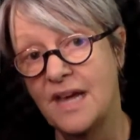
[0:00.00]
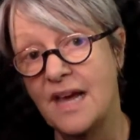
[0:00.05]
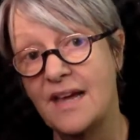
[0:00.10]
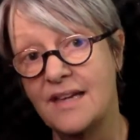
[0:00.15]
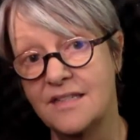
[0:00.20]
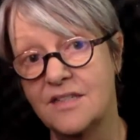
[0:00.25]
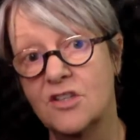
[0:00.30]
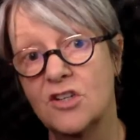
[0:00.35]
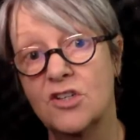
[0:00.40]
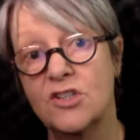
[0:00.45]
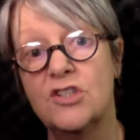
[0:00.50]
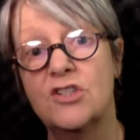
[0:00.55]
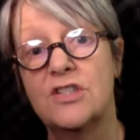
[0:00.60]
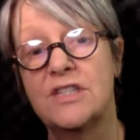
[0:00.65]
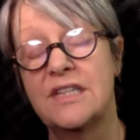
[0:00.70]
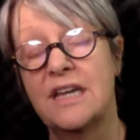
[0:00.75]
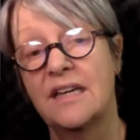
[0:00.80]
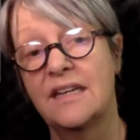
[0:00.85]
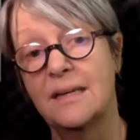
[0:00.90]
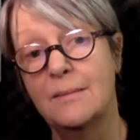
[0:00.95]
and
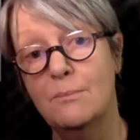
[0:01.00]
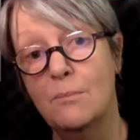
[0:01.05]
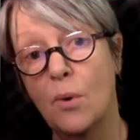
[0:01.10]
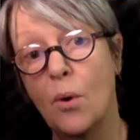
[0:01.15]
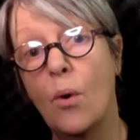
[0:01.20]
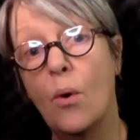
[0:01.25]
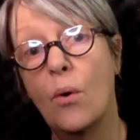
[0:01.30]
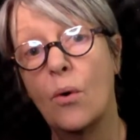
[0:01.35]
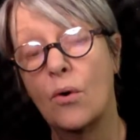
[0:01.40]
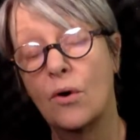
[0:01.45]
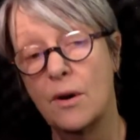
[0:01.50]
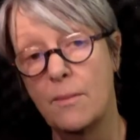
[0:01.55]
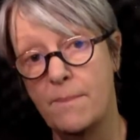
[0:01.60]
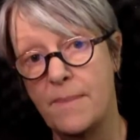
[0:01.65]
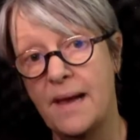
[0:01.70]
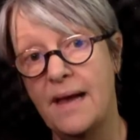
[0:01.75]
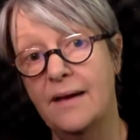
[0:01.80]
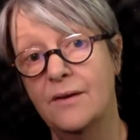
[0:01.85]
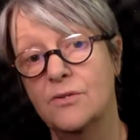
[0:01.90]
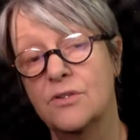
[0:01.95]
understanding more
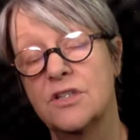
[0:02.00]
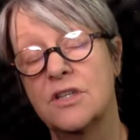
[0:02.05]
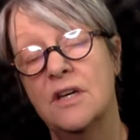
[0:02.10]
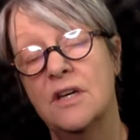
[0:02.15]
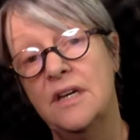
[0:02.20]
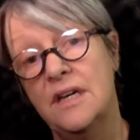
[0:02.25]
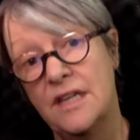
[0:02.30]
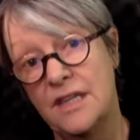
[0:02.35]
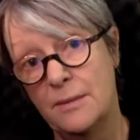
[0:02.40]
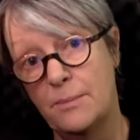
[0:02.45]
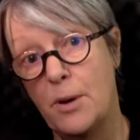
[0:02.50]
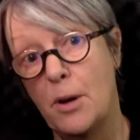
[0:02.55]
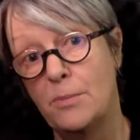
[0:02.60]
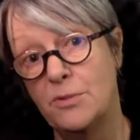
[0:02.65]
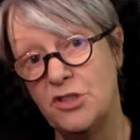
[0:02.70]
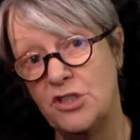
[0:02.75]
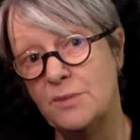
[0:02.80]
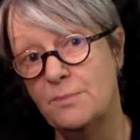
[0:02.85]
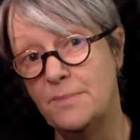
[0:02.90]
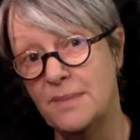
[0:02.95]
about the
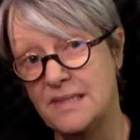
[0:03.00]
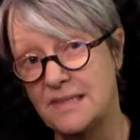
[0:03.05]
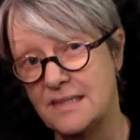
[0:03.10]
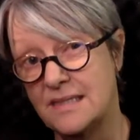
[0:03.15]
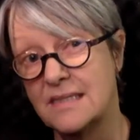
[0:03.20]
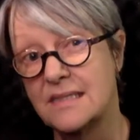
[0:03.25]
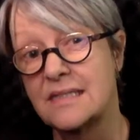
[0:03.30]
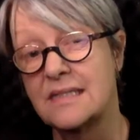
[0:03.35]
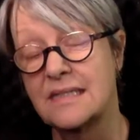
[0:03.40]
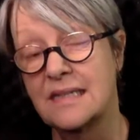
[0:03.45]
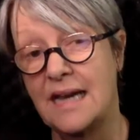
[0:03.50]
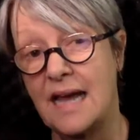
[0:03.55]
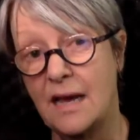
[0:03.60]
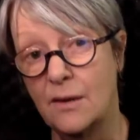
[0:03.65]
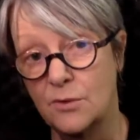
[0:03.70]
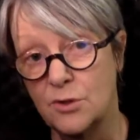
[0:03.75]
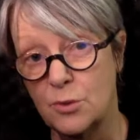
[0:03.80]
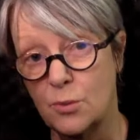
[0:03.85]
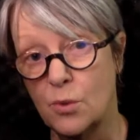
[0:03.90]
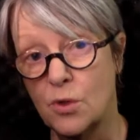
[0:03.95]
publishing business and
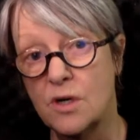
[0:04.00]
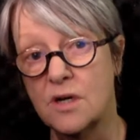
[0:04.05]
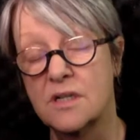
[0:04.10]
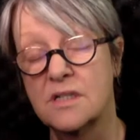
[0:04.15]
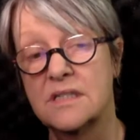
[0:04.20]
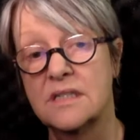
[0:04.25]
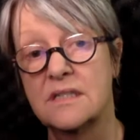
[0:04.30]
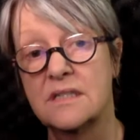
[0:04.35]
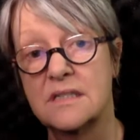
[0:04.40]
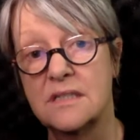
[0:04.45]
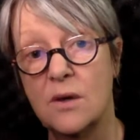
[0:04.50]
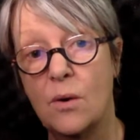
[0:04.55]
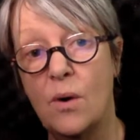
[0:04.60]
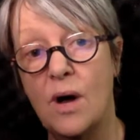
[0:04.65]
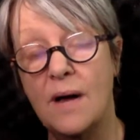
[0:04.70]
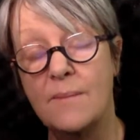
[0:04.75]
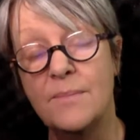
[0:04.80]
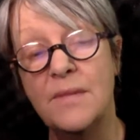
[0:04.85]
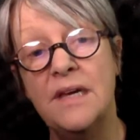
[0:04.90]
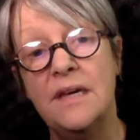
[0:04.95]
how it works and so
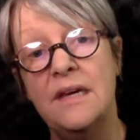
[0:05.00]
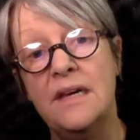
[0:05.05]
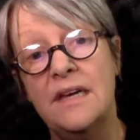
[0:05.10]
on.